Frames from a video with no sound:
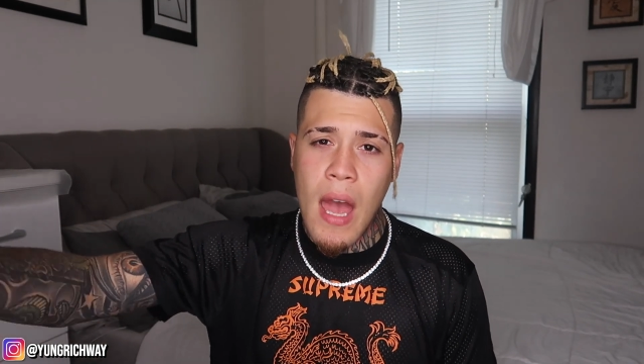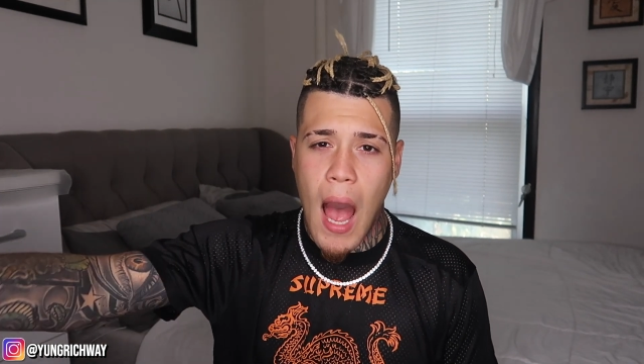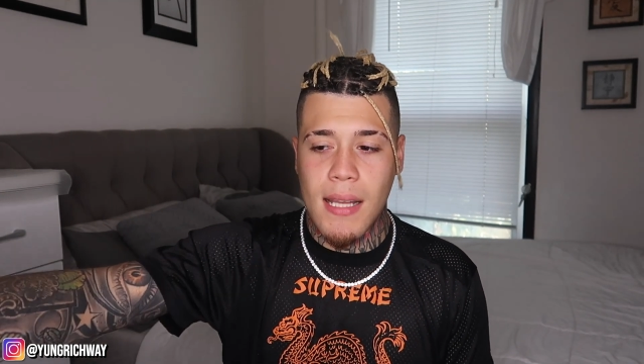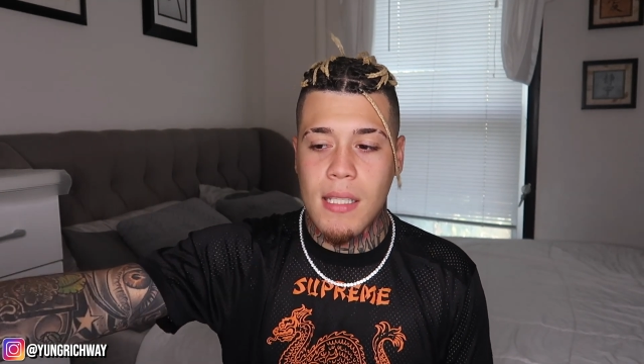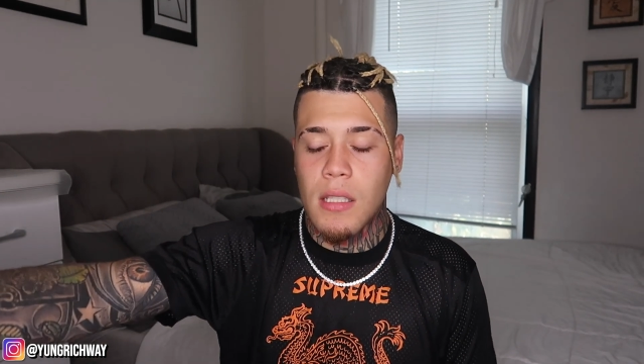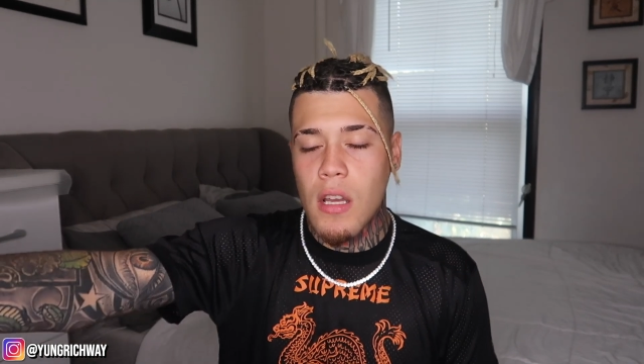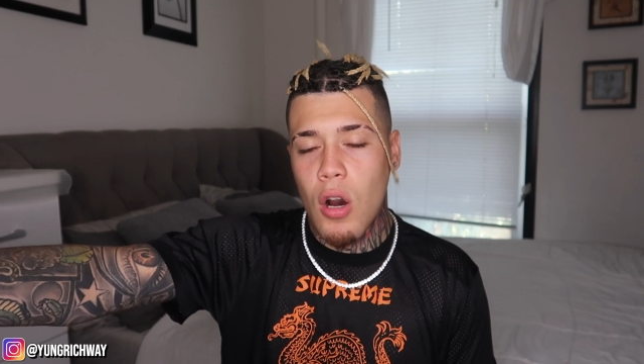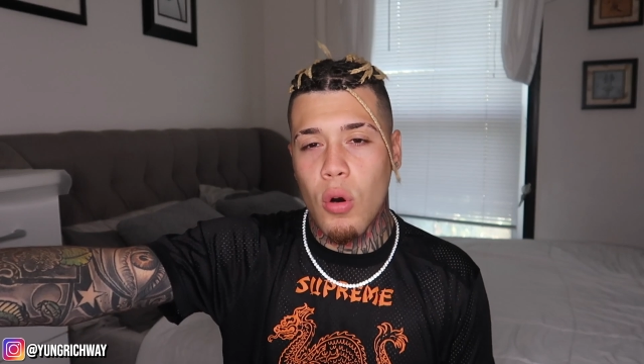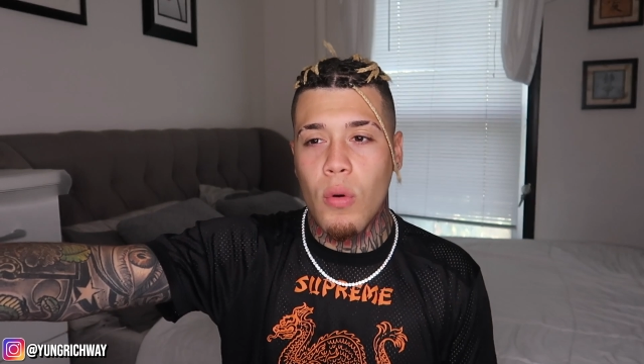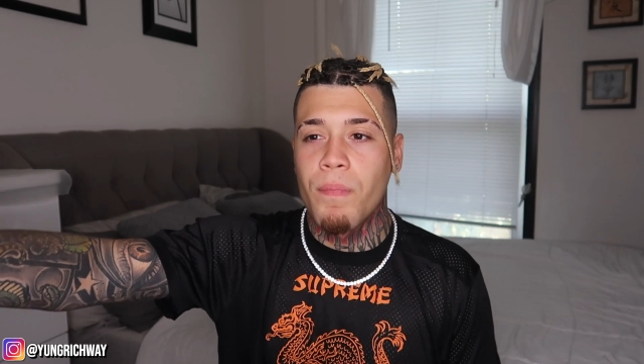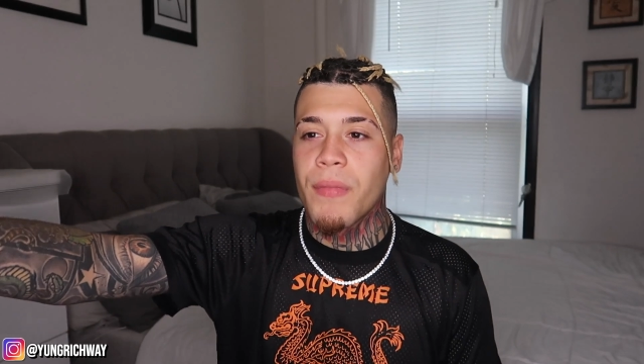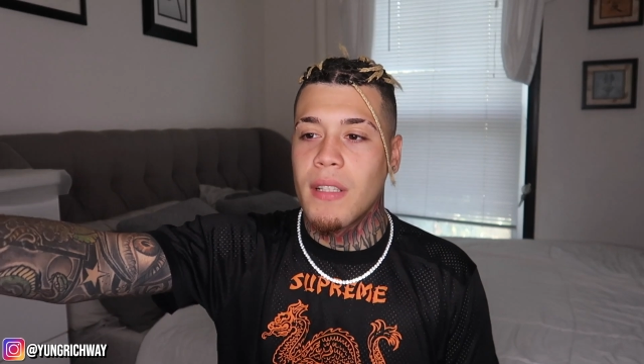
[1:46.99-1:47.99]
I
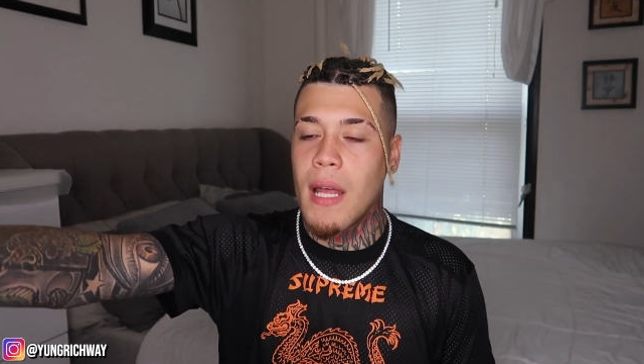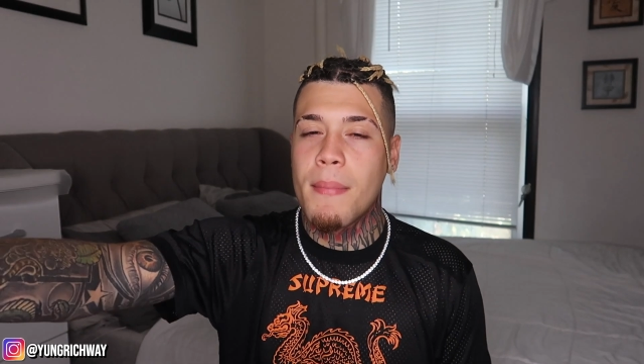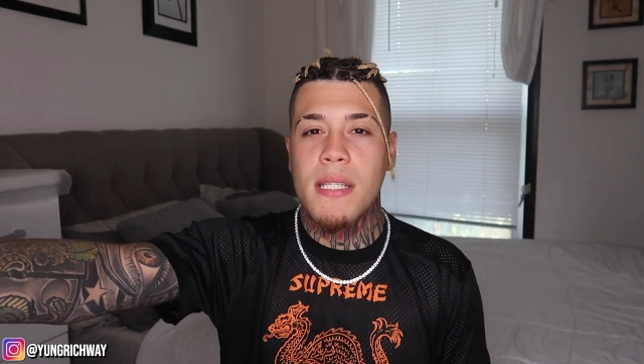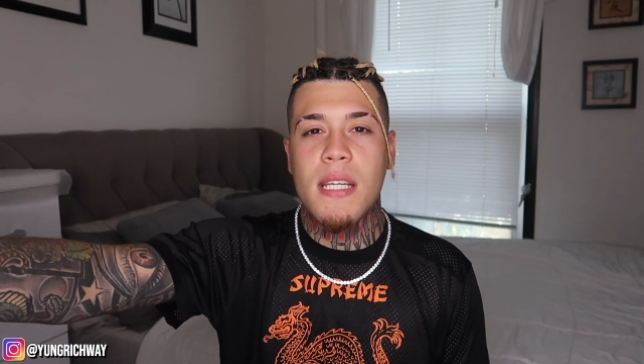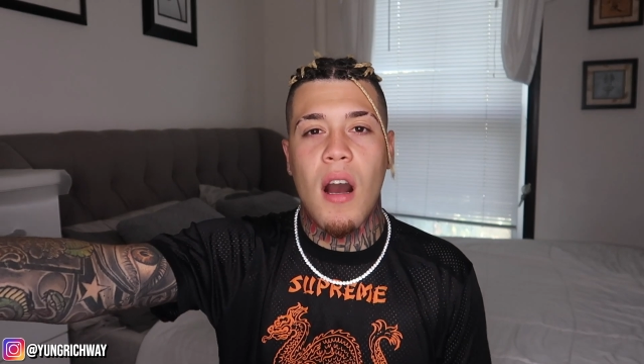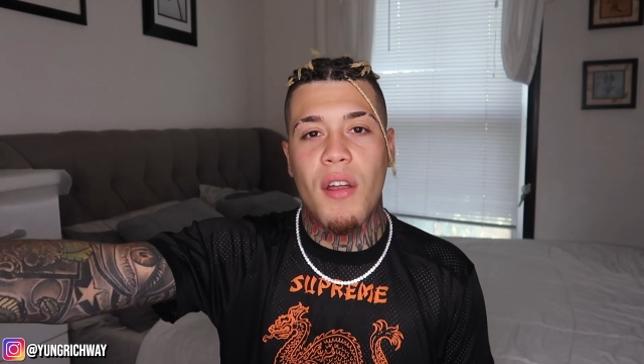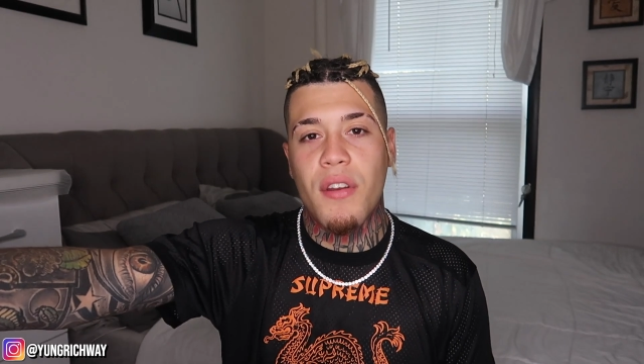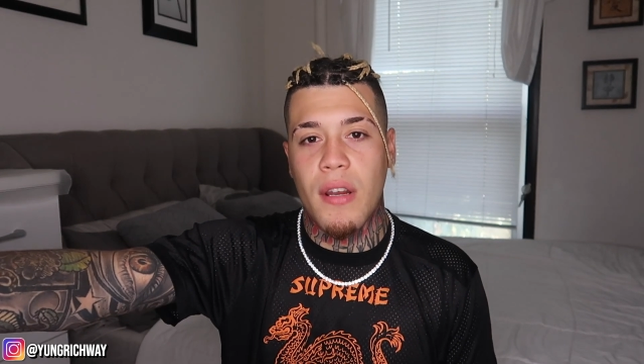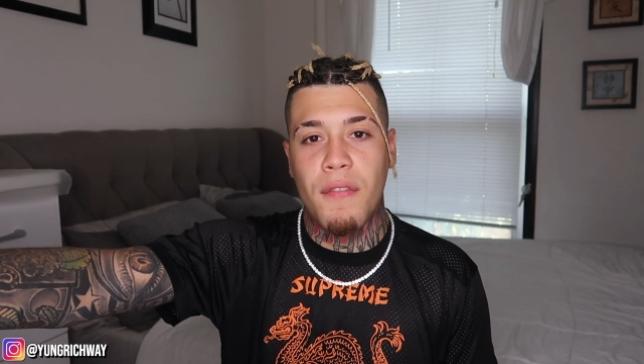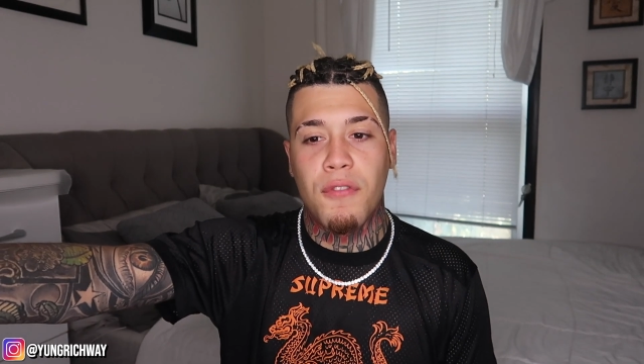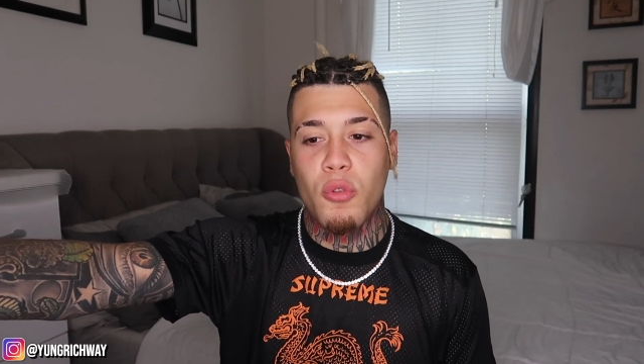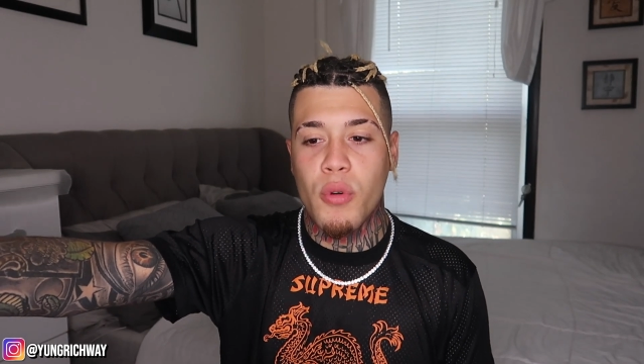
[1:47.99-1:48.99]
yo, let me see other
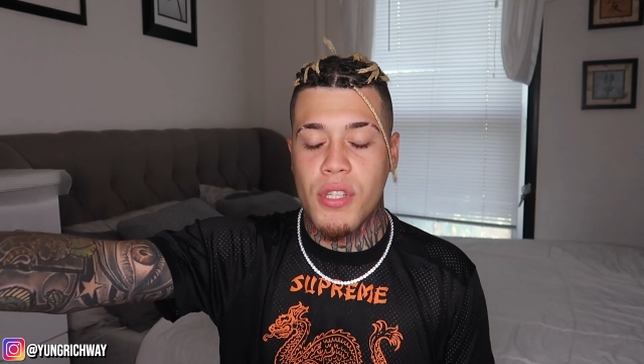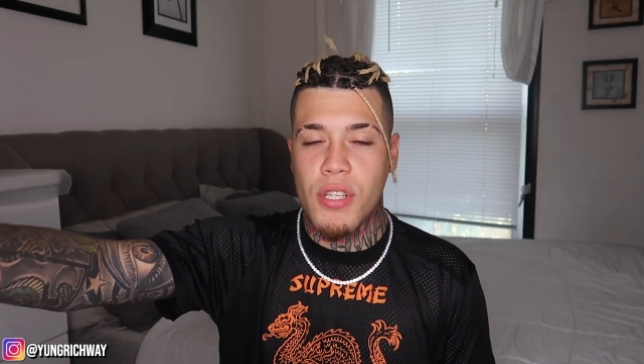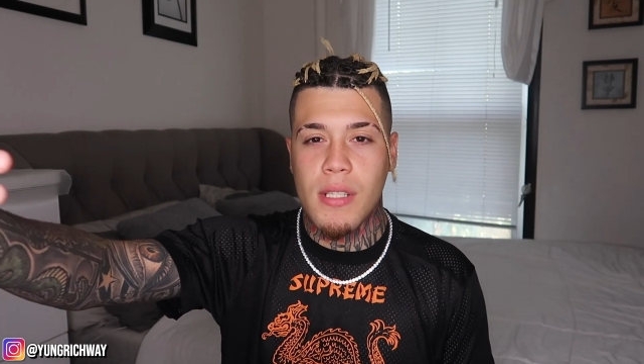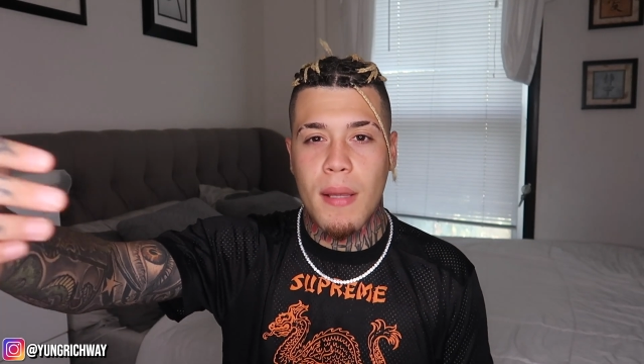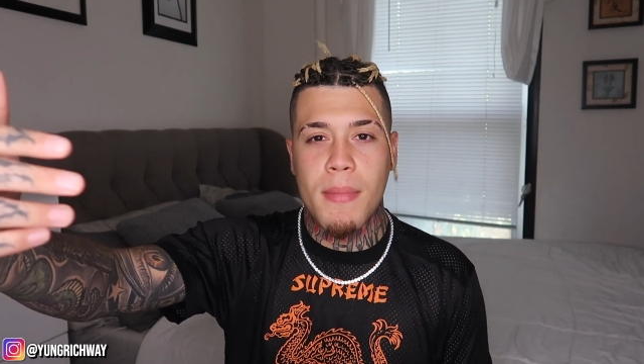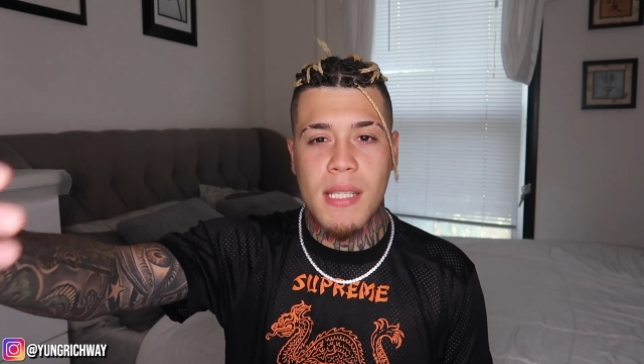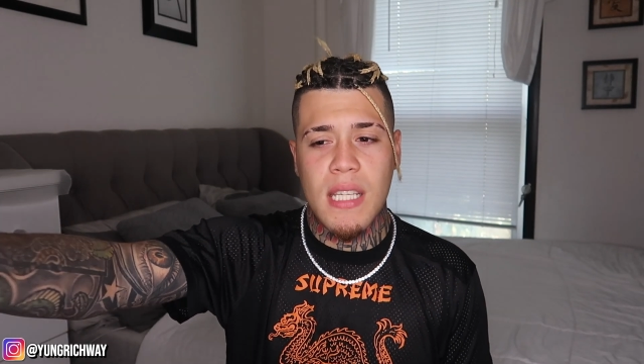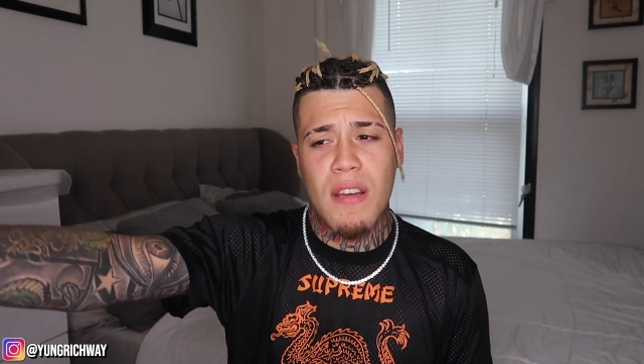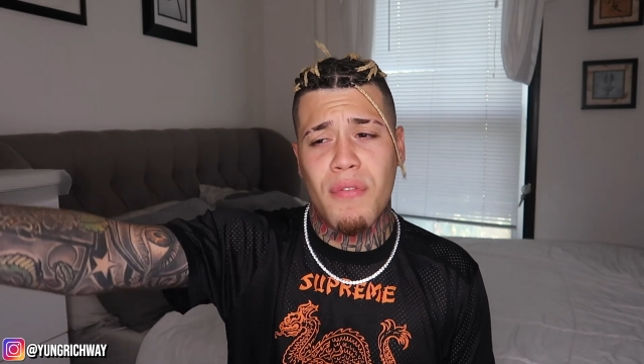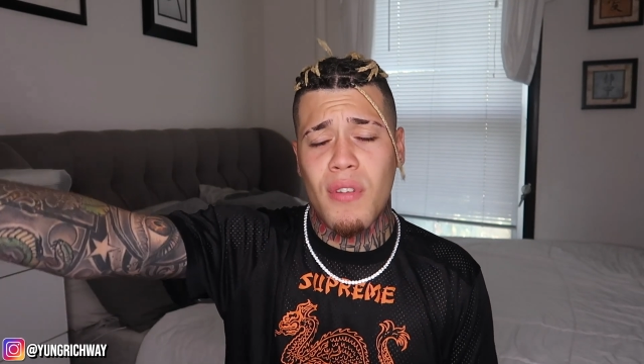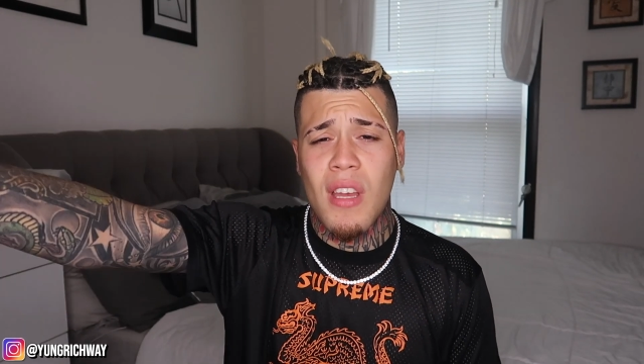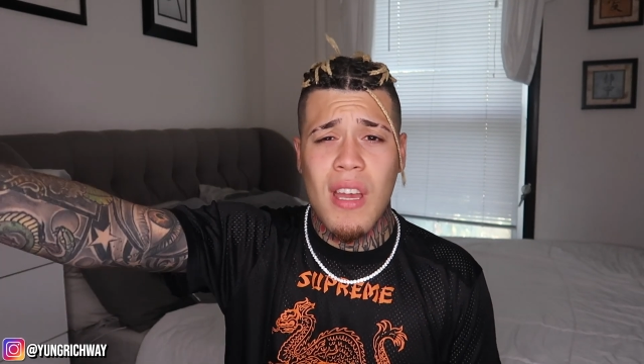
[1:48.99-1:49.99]
influencers, let me see
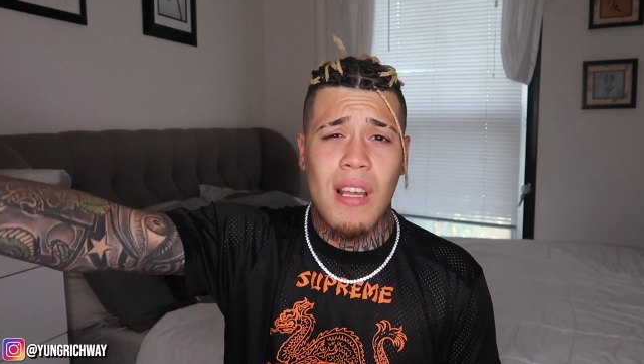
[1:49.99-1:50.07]
if